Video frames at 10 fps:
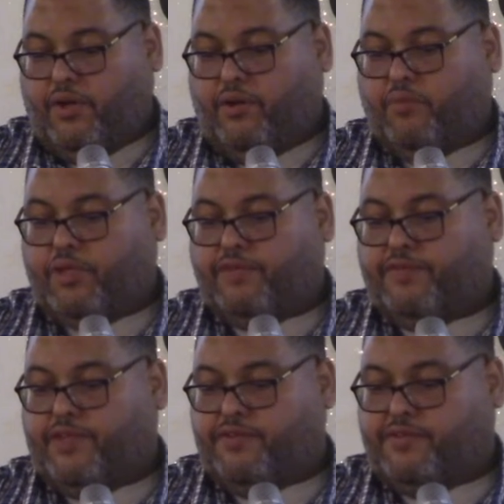One of
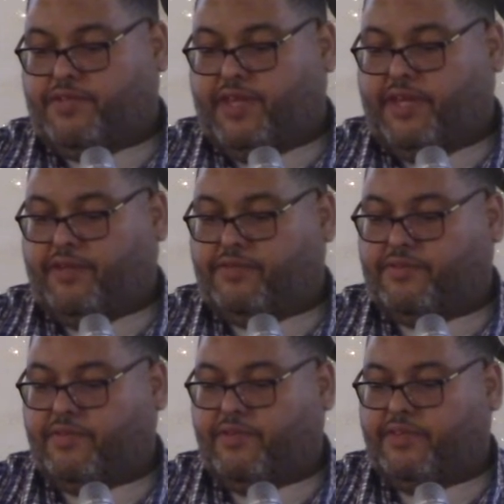those
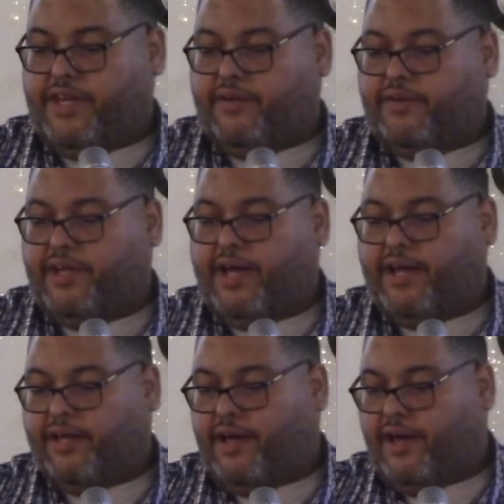things that are
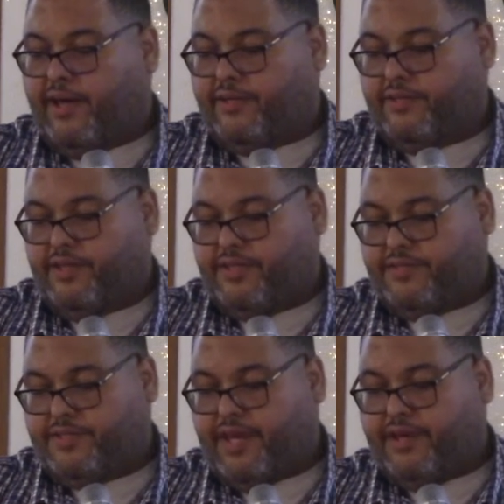not God is
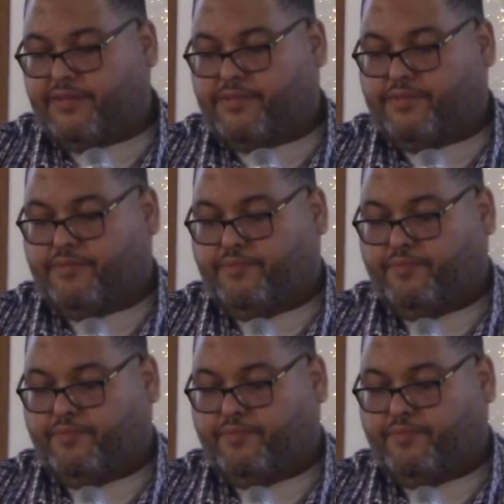sex.